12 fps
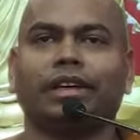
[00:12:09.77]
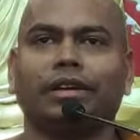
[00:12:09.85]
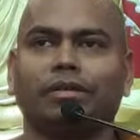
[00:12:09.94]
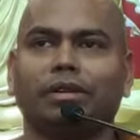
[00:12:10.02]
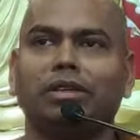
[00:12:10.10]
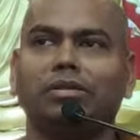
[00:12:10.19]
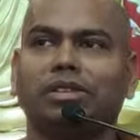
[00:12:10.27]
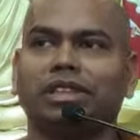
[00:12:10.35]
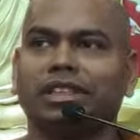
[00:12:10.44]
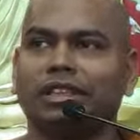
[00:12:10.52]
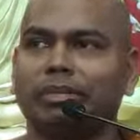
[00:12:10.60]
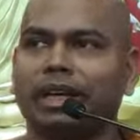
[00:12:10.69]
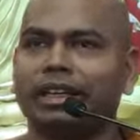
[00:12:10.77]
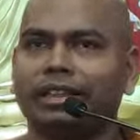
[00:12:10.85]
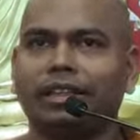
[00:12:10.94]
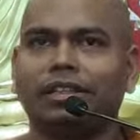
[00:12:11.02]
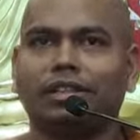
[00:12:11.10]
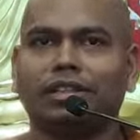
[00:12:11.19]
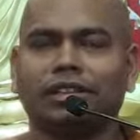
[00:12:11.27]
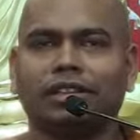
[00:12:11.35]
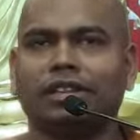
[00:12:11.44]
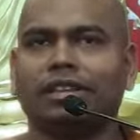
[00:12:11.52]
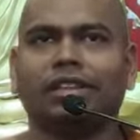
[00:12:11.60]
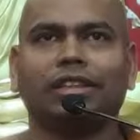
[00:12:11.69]
When you sit in meditation,
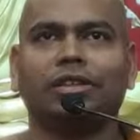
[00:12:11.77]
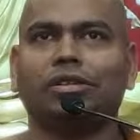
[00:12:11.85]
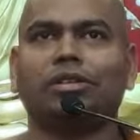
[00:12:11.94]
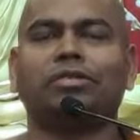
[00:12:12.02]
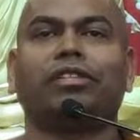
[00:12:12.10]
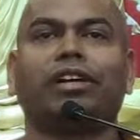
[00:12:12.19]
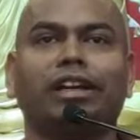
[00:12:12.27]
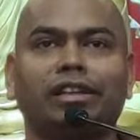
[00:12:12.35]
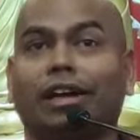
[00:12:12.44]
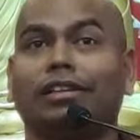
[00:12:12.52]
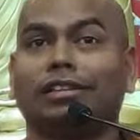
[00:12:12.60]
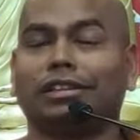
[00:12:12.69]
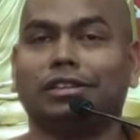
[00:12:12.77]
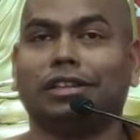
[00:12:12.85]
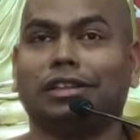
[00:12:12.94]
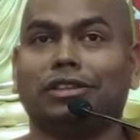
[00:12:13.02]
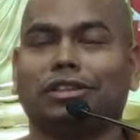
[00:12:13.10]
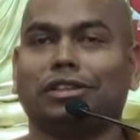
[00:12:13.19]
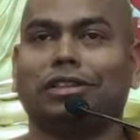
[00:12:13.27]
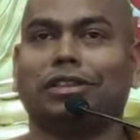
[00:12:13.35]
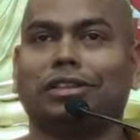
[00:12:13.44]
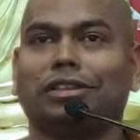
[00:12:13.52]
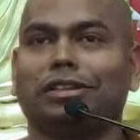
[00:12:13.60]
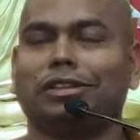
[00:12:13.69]
you don't find concentration,
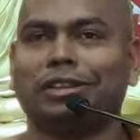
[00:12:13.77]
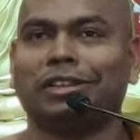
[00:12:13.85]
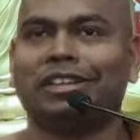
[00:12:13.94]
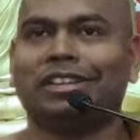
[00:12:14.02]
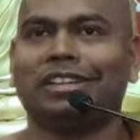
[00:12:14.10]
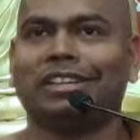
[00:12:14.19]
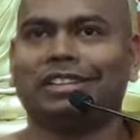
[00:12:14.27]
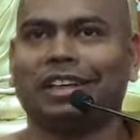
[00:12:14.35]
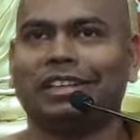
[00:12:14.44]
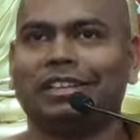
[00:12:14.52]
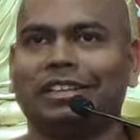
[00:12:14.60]
right?